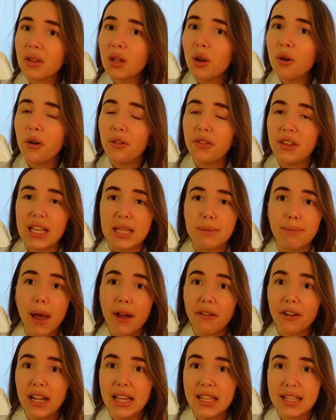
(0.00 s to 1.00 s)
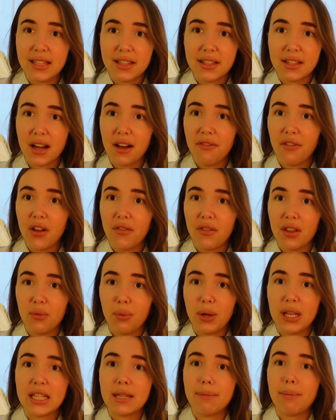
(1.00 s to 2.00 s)
on these berries and stuff over the
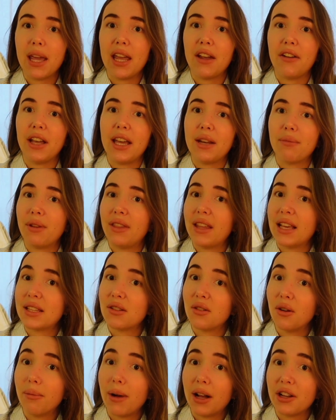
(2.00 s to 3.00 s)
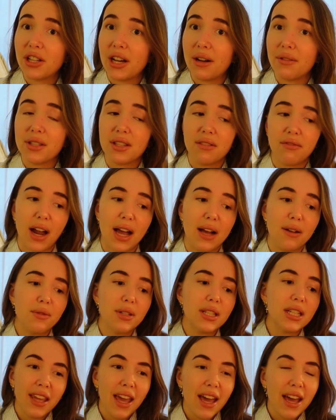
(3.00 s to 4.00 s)
winter period when there's not much else
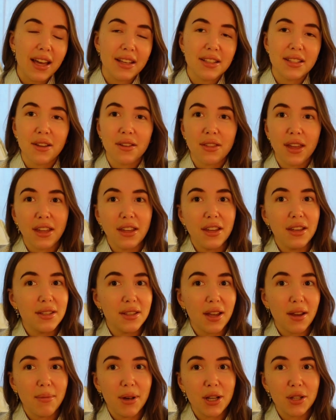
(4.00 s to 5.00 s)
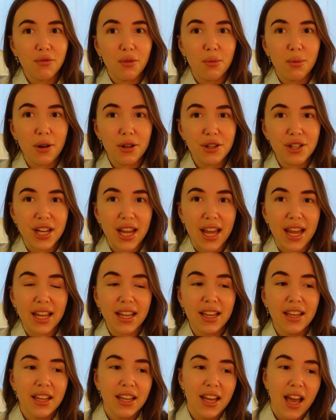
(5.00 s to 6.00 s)
around. Yeah, so thank you so much for
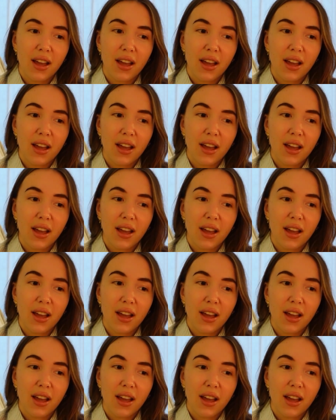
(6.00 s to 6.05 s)
watching.